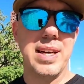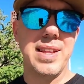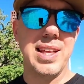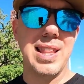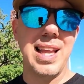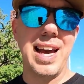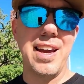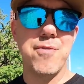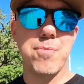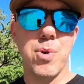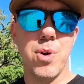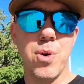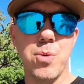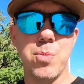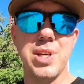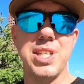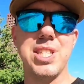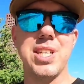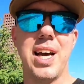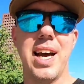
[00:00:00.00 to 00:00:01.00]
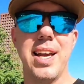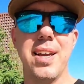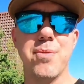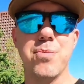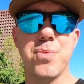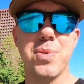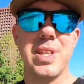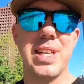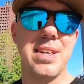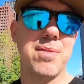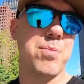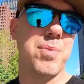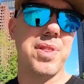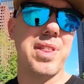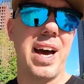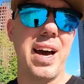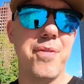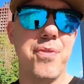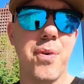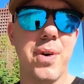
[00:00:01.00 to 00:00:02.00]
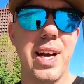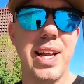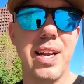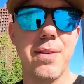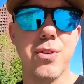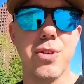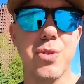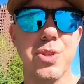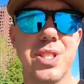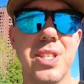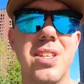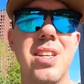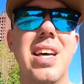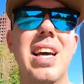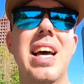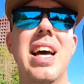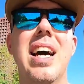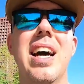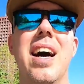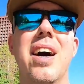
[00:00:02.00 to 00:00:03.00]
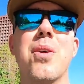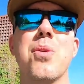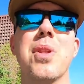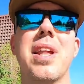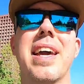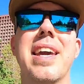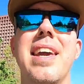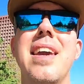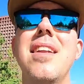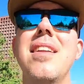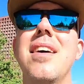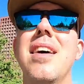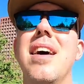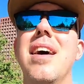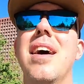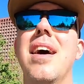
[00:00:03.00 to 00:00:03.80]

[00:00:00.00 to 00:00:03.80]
the live mode, which I really, with the iPhone, I never use it. I don't like it.